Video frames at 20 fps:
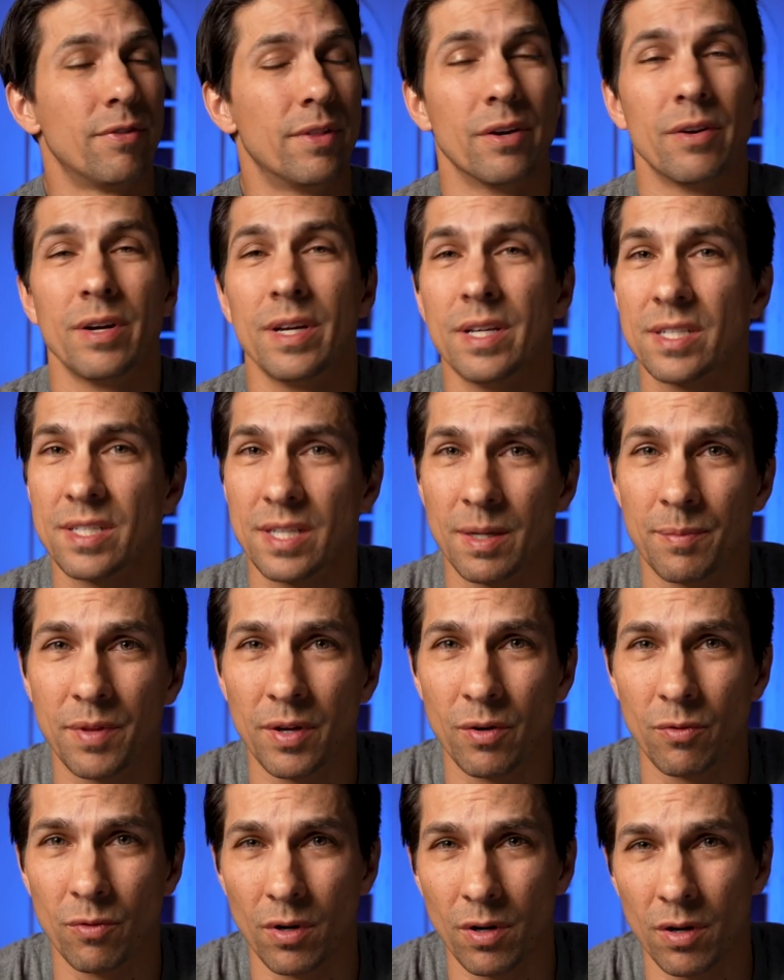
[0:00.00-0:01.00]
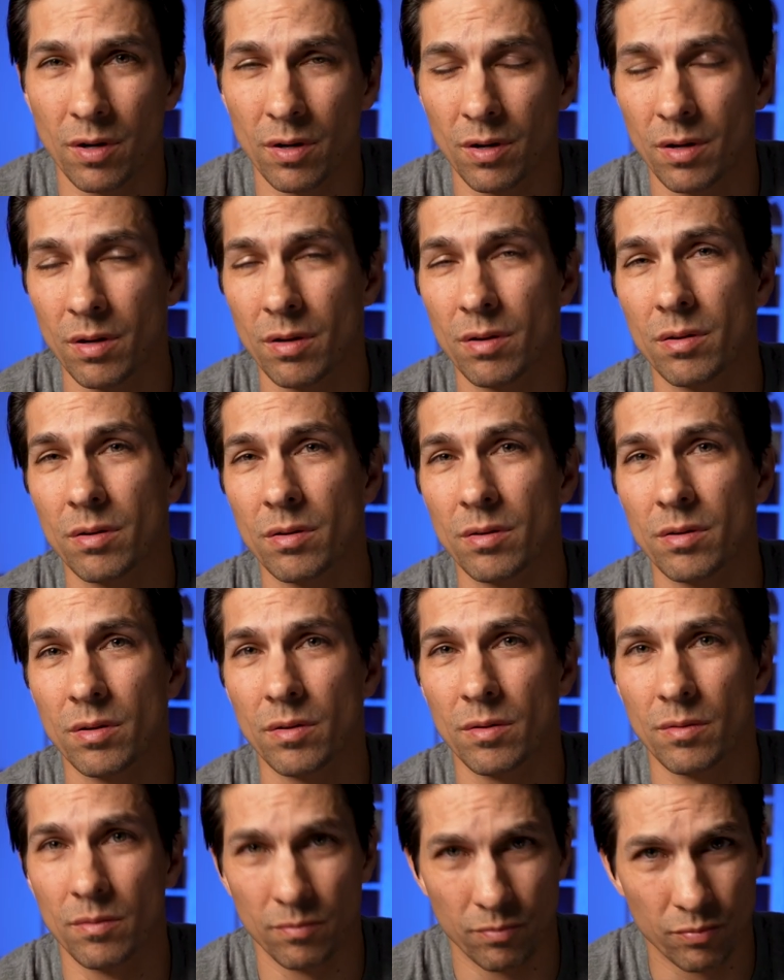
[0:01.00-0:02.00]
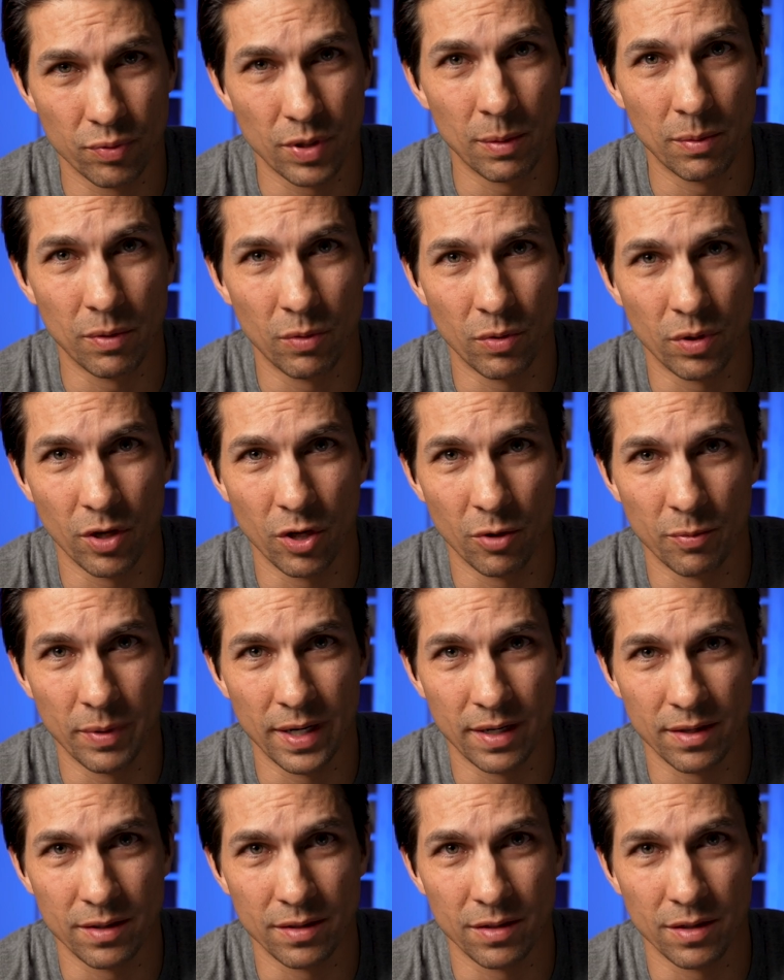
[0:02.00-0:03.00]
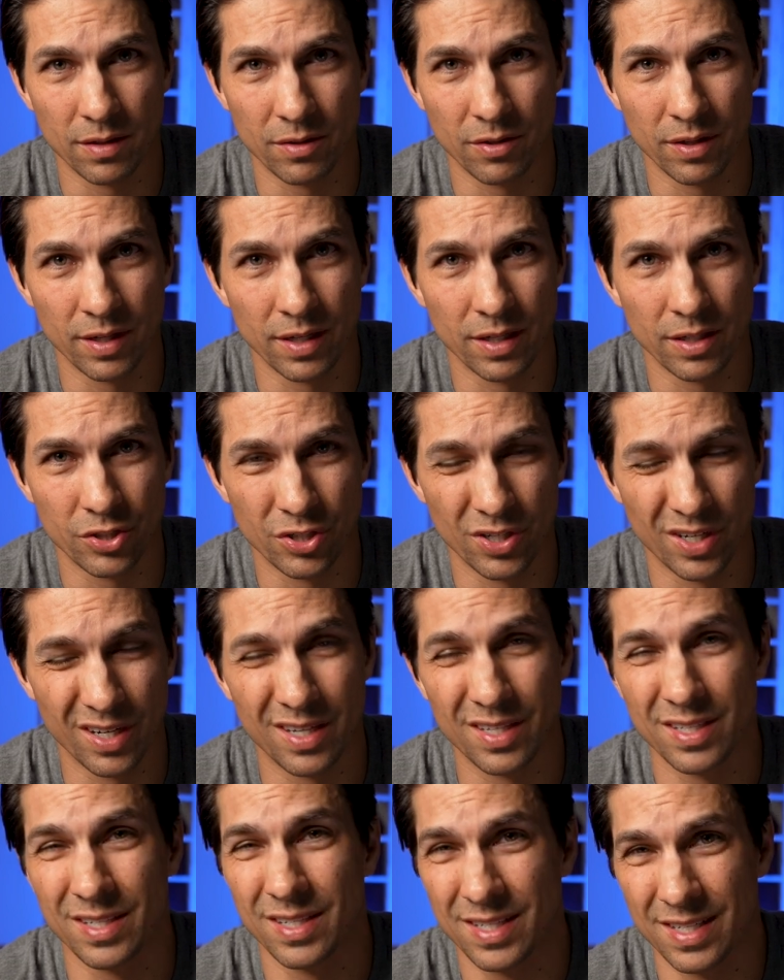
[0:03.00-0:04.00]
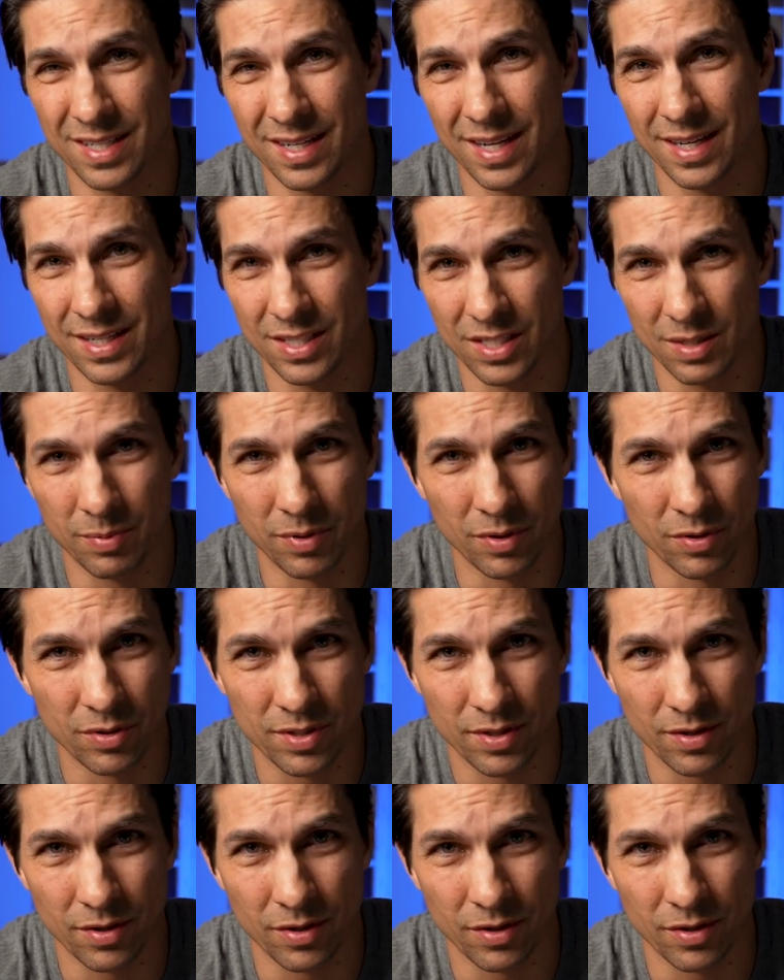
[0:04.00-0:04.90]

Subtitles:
there is something wrong, probably want to go back to the doctor and get it checked, because it's not supposed to